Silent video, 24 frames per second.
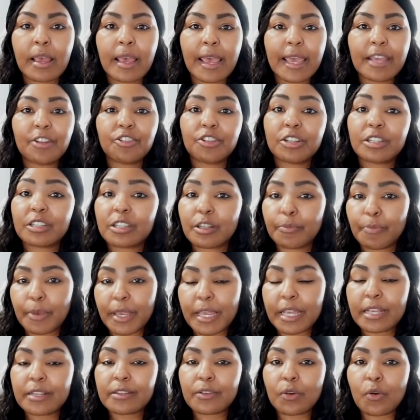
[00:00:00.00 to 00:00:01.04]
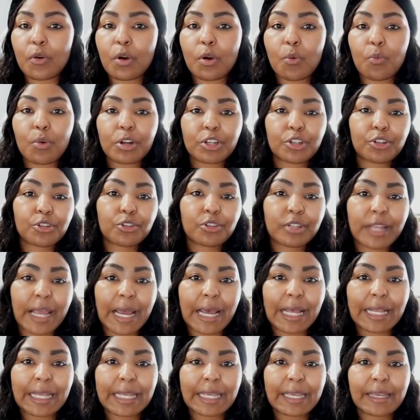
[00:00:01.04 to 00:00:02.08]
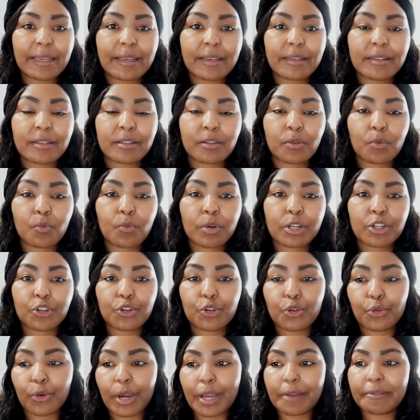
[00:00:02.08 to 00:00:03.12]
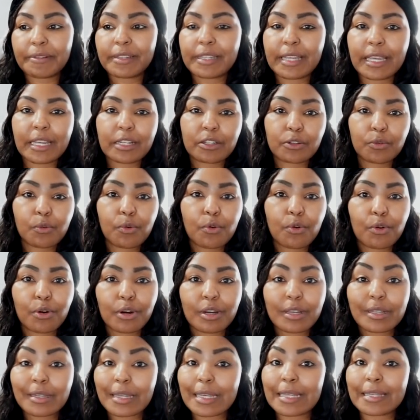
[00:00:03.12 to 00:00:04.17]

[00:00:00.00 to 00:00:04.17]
It just depends on what your style is, what you gravitate towards.